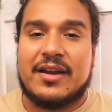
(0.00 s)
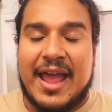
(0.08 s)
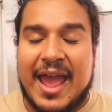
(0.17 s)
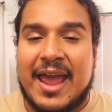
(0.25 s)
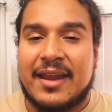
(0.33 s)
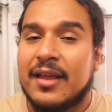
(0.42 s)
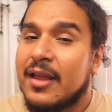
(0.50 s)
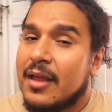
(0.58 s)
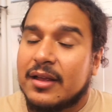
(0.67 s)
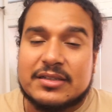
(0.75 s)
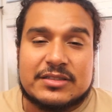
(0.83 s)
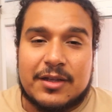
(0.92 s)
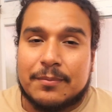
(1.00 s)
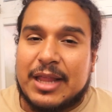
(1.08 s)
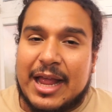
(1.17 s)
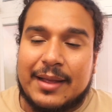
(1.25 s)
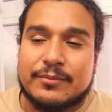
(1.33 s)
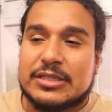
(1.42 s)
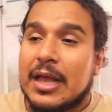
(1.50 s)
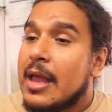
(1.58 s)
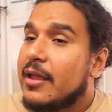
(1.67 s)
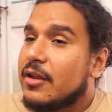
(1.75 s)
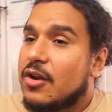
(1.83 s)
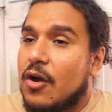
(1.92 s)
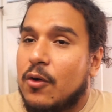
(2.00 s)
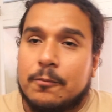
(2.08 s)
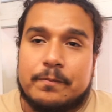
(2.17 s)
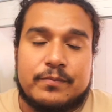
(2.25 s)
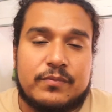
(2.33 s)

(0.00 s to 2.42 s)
hand, because sometimes, you know,